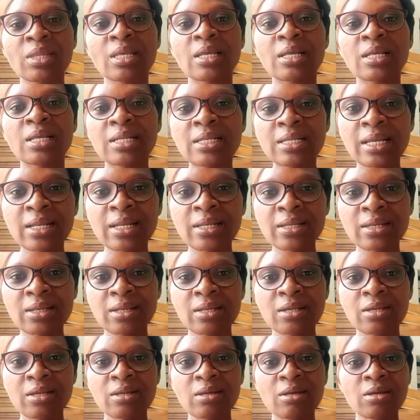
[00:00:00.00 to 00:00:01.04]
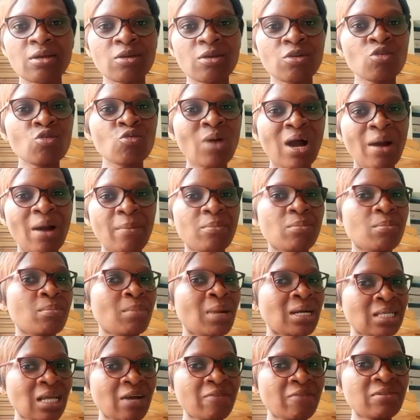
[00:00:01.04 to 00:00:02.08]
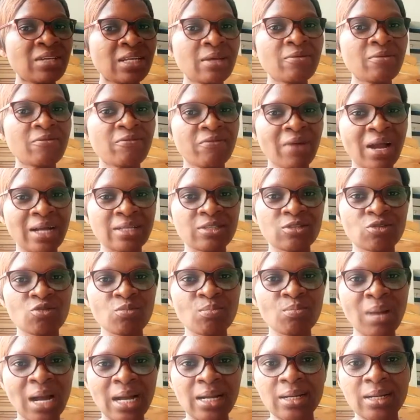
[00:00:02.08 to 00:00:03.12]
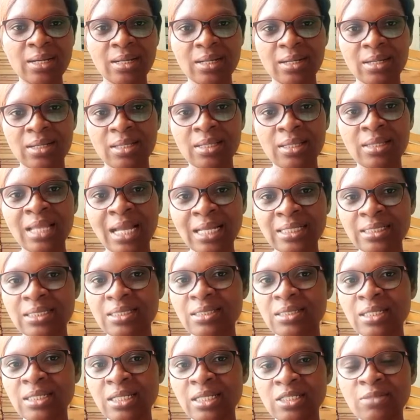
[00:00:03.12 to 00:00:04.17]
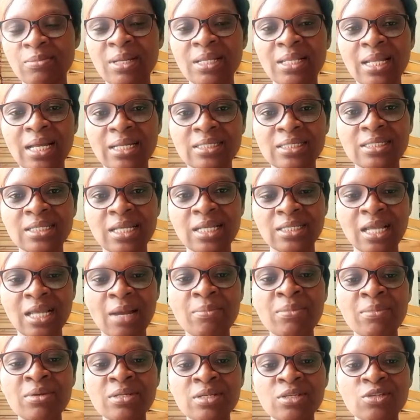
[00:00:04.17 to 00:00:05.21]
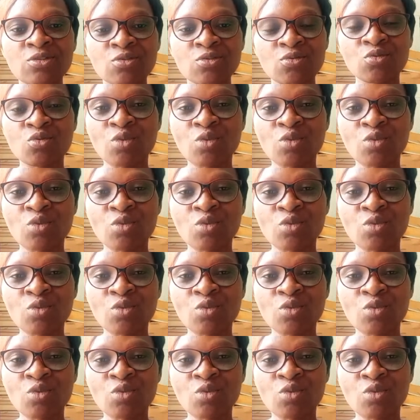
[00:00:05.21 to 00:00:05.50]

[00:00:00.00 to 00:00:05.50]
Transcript: then you must have the facts to back that statement that yes, they are building a school.